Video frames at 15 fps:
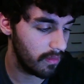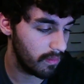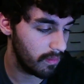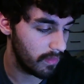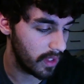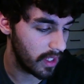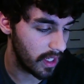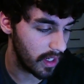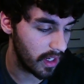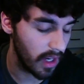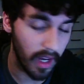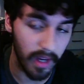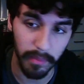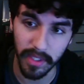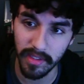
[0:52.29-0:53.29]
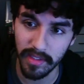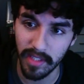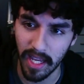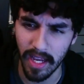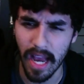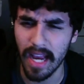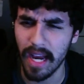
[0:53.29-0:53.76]
the comments,
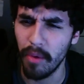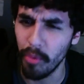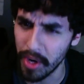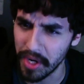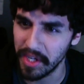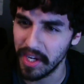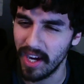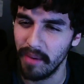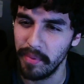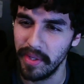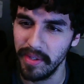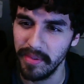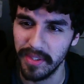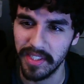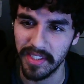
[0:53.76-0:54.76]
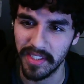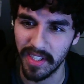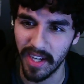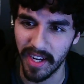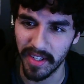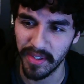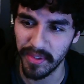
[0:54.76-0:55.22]
I got one comment which is
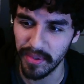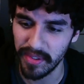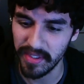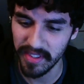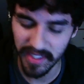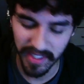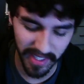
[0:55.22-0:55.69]
kind of cool,